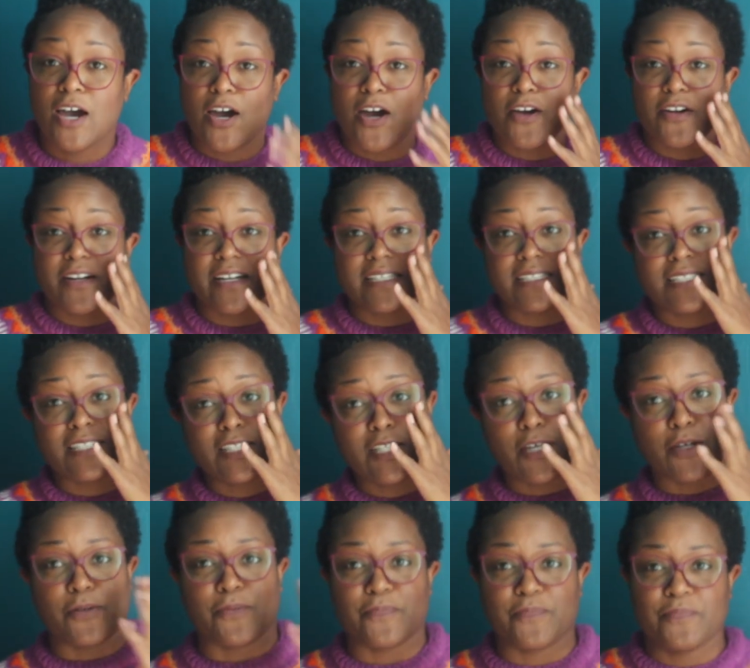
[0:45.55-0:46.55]
Alright, so,
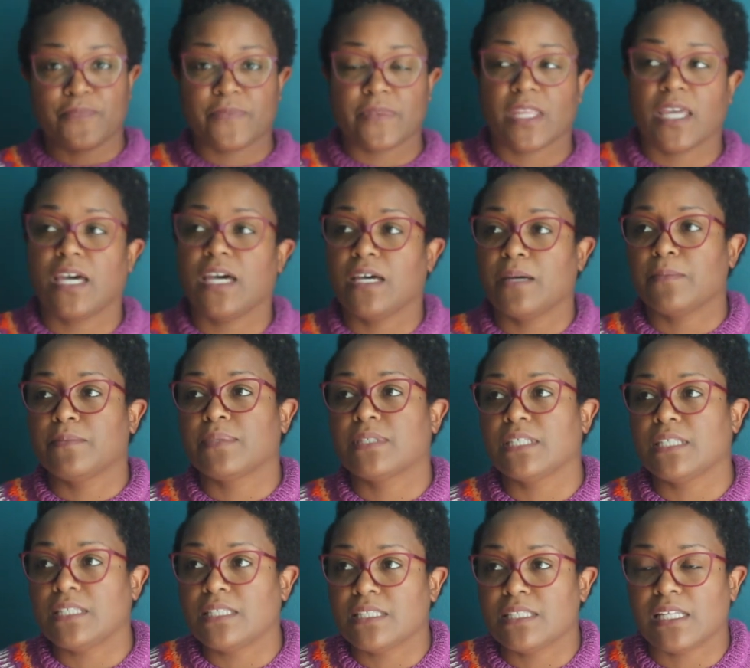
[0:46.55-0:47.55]

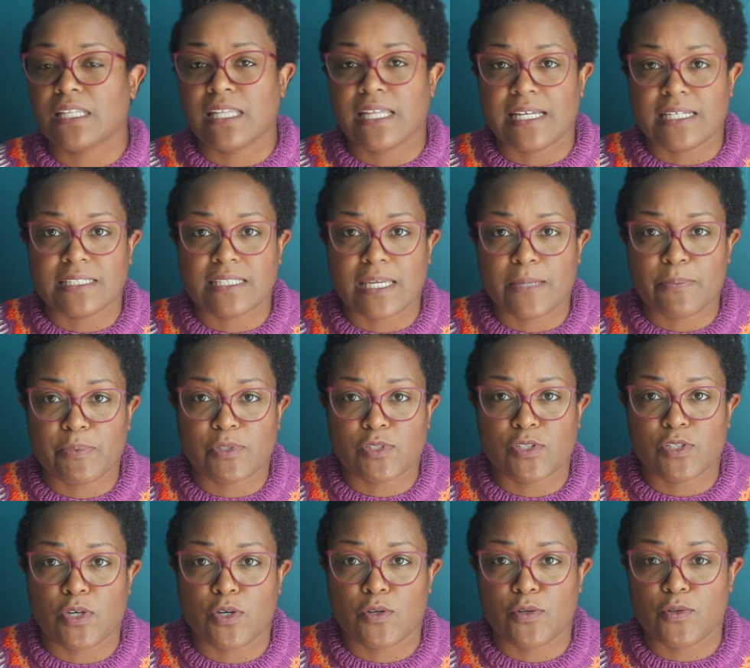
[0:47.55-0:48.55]
since the last
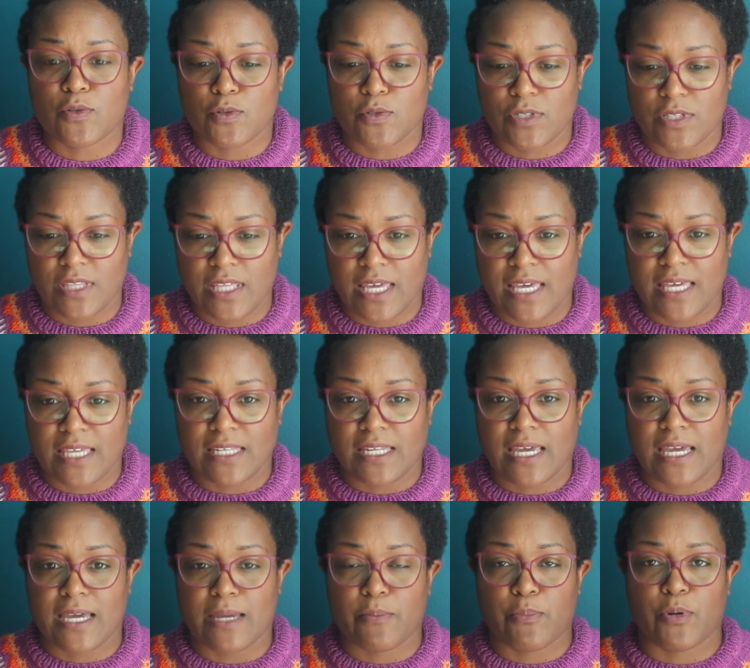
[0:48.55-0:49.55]
episode that
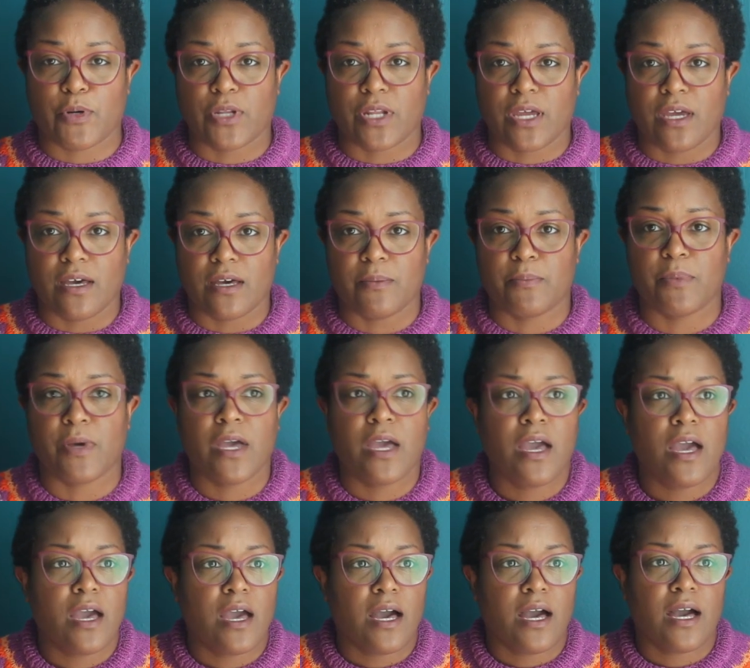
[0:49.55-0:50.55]
I put up,
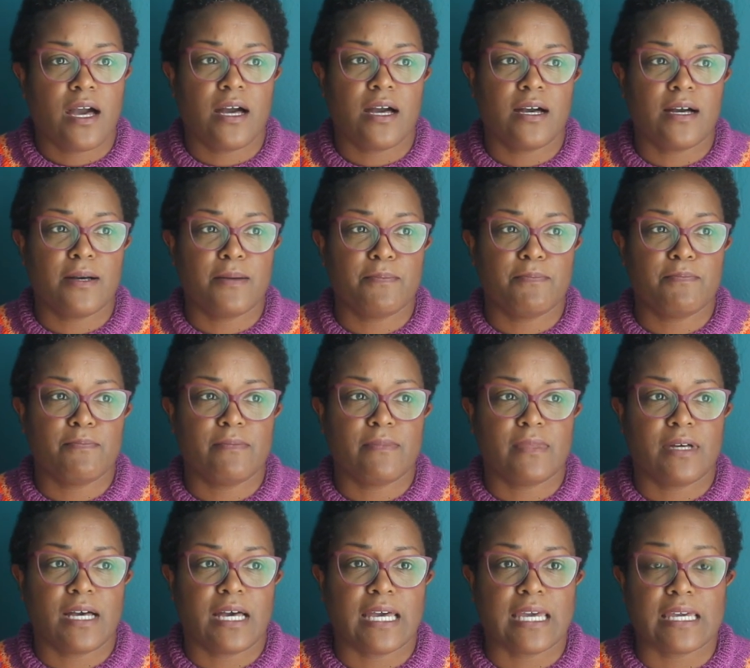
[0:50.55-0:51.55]
I
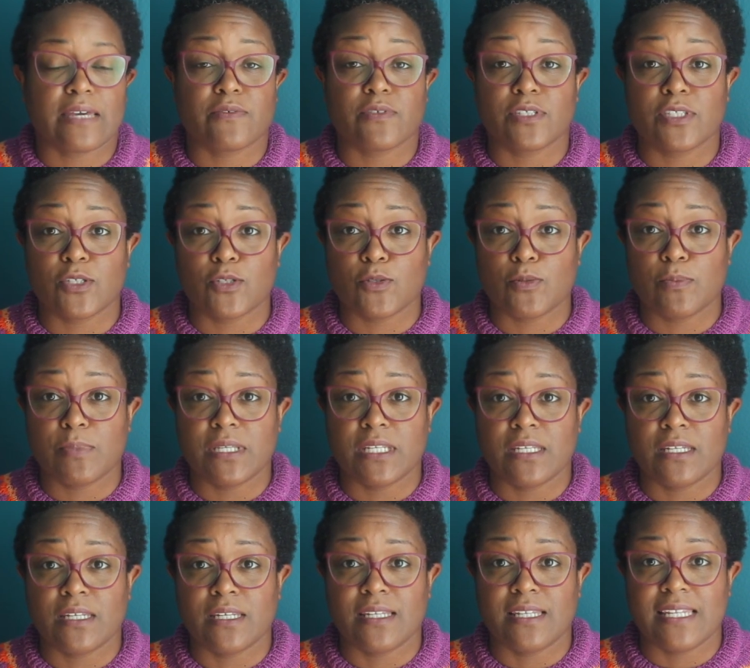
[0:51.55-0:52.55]
have still
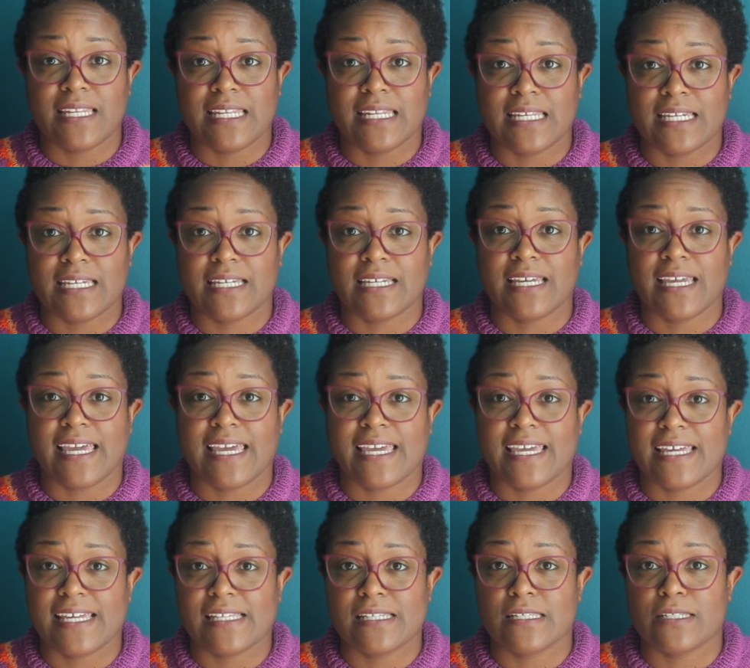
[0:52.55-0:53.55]
been knitting
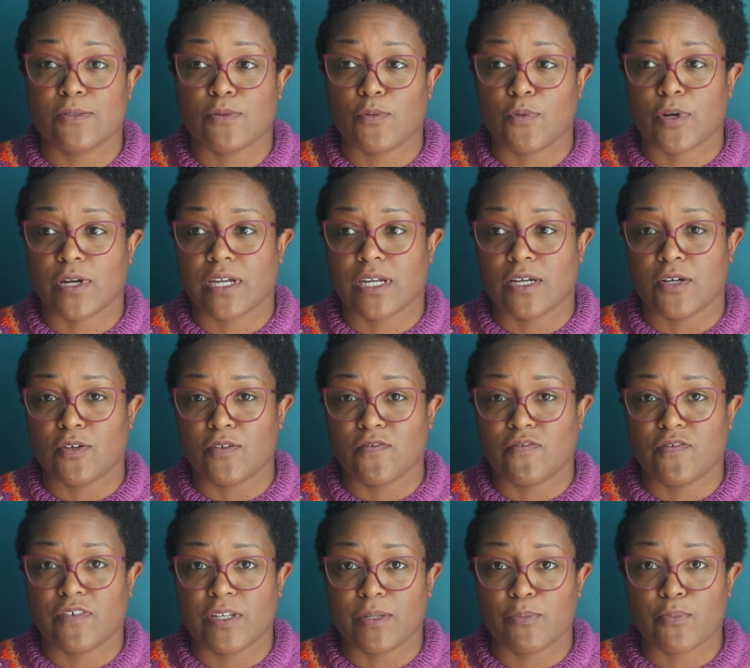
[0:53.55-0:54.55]
and working on
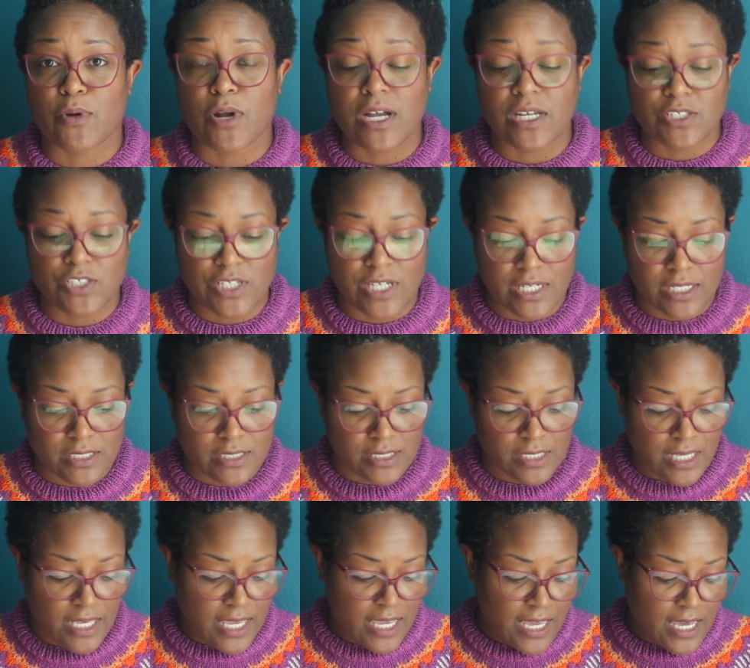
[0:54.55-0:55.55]
fun
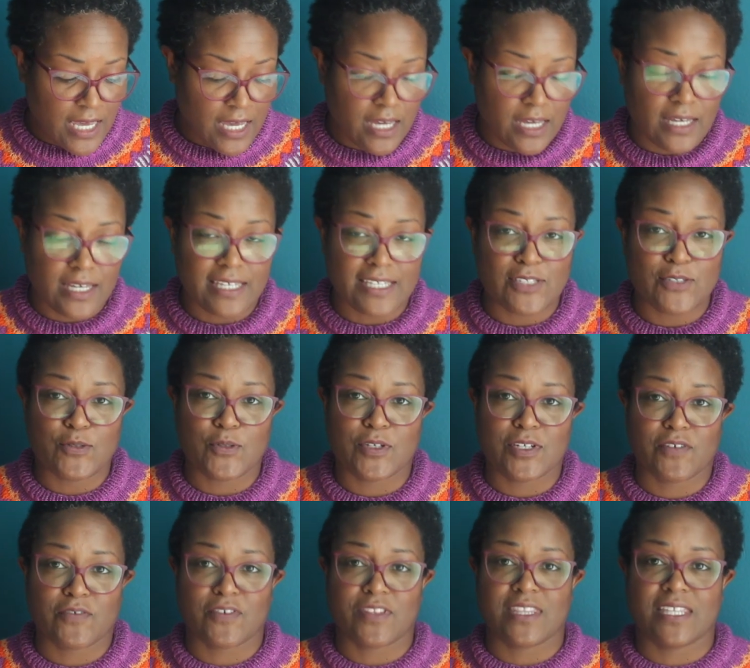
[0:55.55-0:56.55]
projects and doing
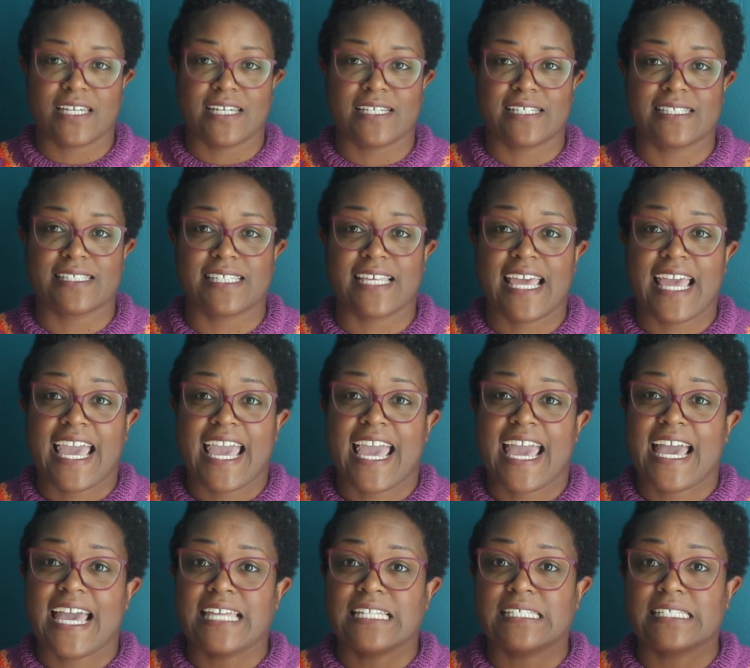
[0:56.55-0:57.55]
different things.
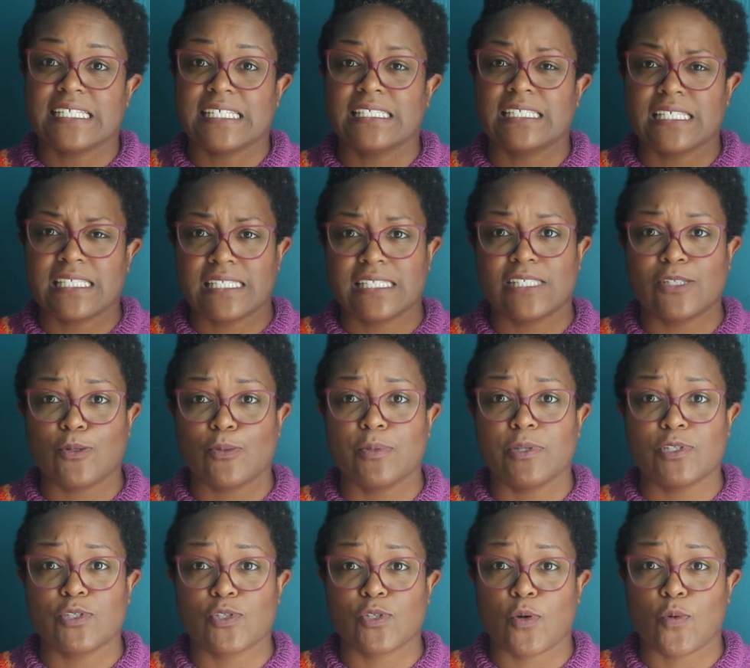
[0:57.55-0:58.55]
And since it's still
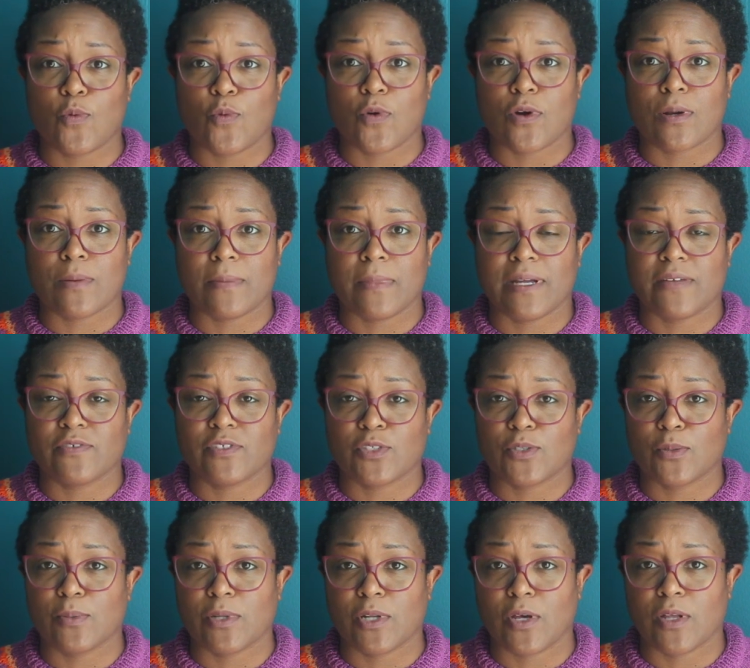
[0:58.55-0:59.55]
been so warm, I've
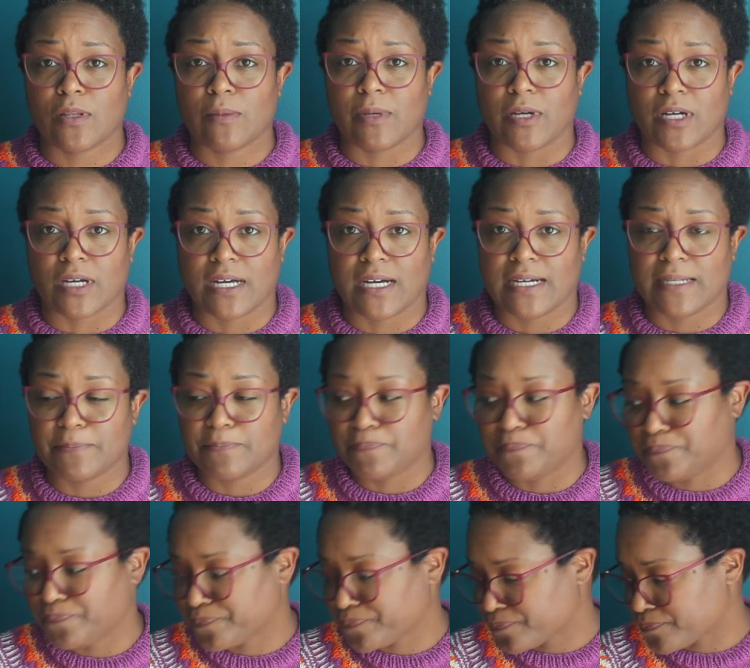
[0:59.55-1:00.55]
still been all about cotton.